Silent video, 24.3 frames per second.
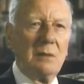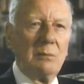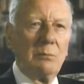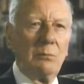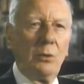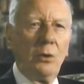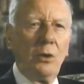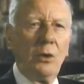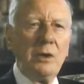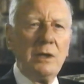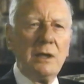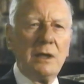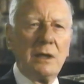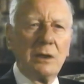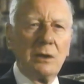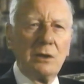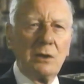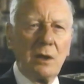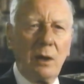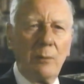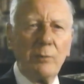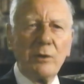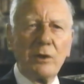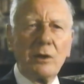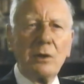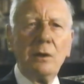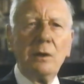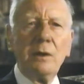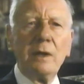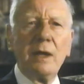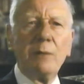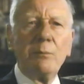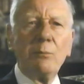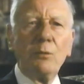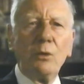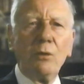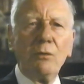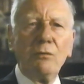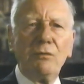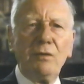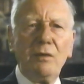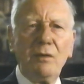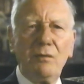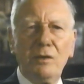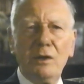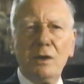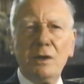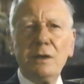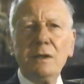more economical and more
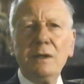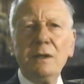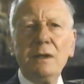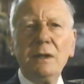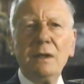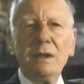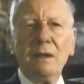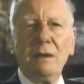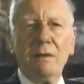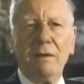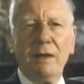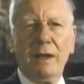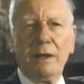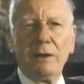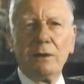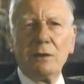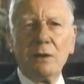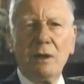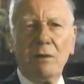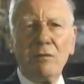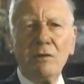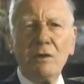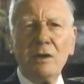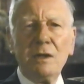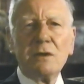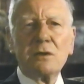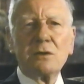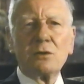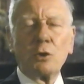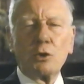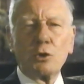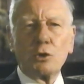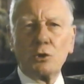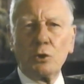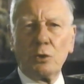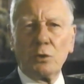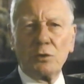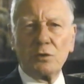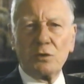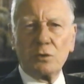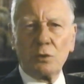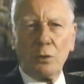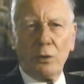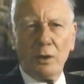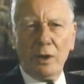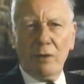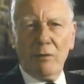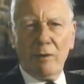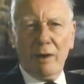vivid than a novelist or short
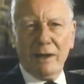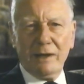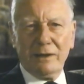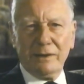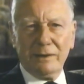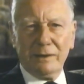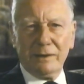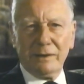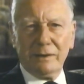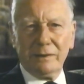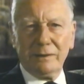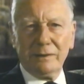story writer.